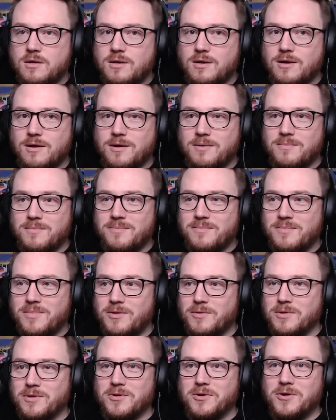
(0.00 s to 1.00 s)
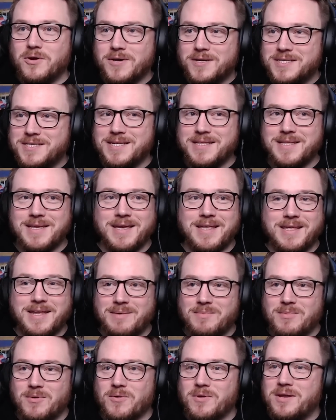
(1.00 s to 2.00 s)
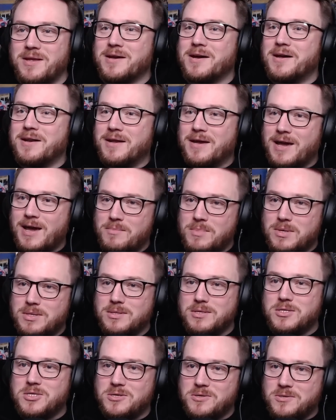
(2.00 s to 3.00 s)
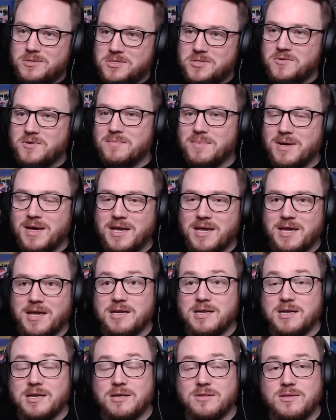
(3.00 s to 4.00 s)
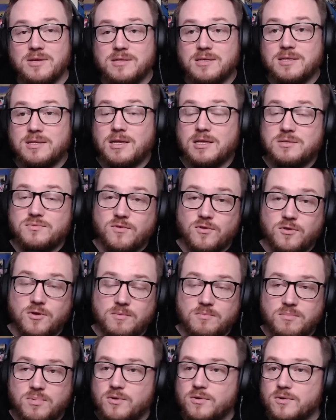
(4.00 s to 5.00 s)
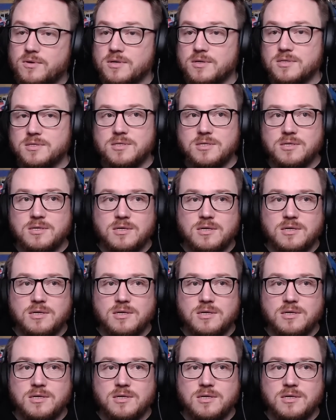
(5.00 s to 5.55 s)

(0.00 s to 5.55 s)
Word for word: Um, there were little hooks in there that I'm already kind of humming the tune to in my head, and I think that that's very important.